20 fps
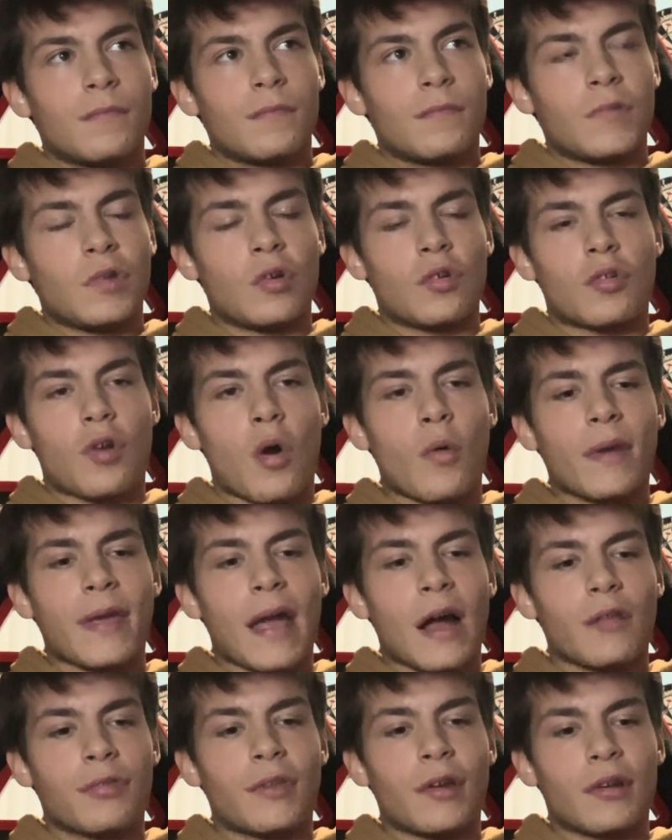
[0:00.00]
Going
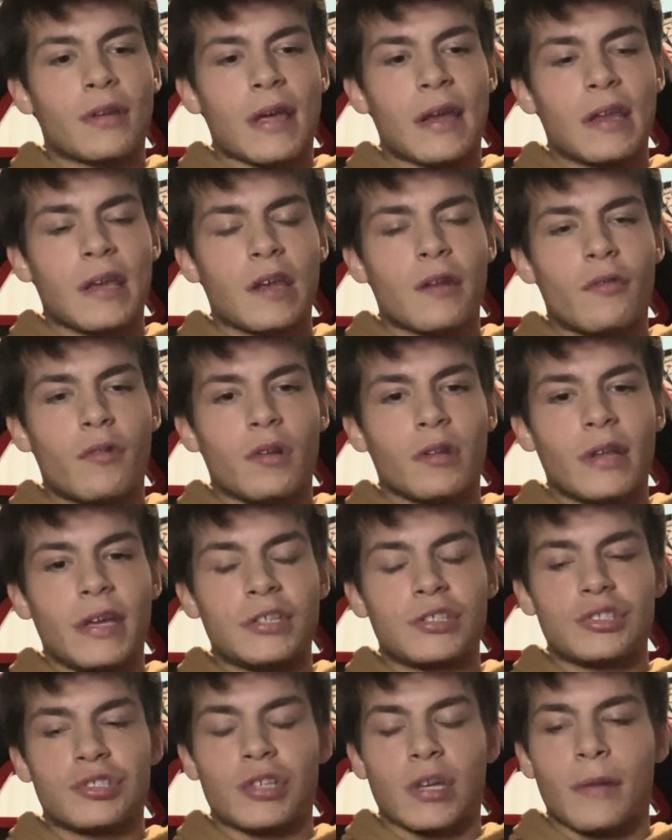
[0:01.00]
out there, getting in a
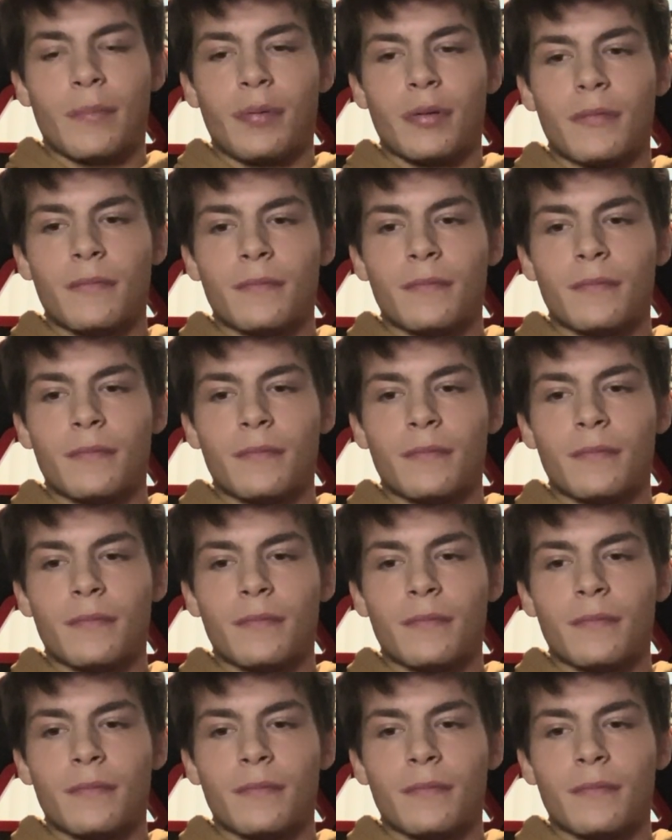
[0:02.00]
relationship,